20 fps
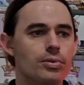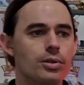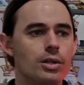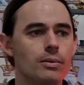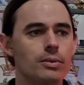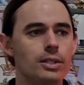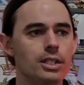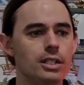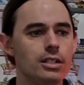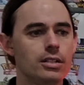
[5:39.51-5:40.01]

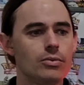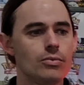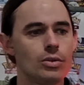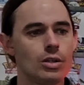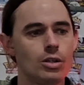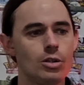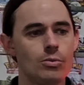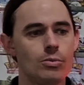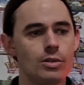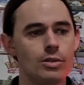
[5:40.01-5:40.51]
probably in the
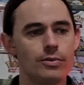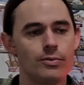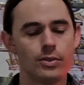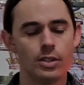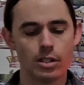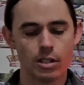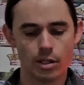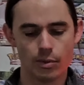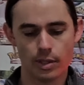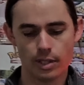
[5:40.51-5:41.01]
realm of,
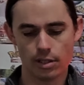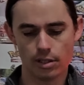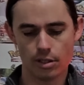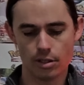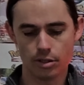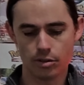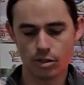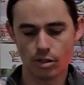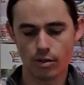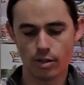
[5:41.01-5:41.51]
when
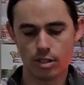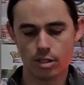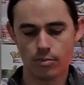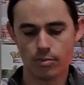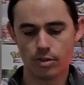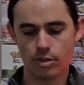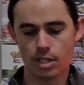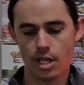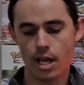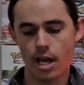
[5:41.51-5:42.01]
Lost
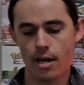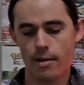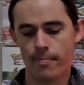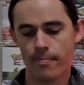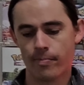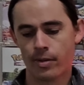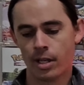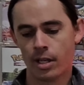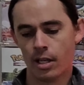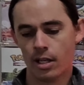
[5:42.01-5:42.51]
Origin was
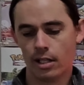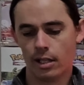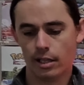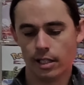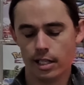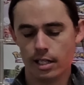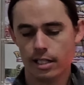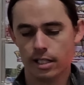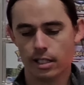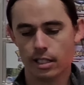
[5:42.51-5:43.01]
out,
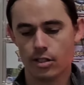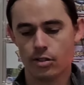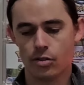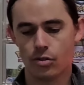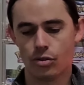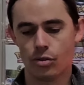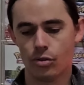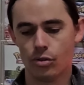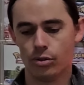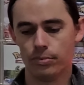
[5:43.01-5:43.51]
leading
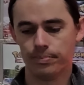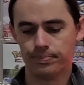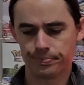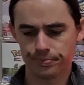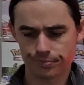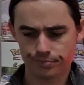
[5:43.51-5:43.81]
into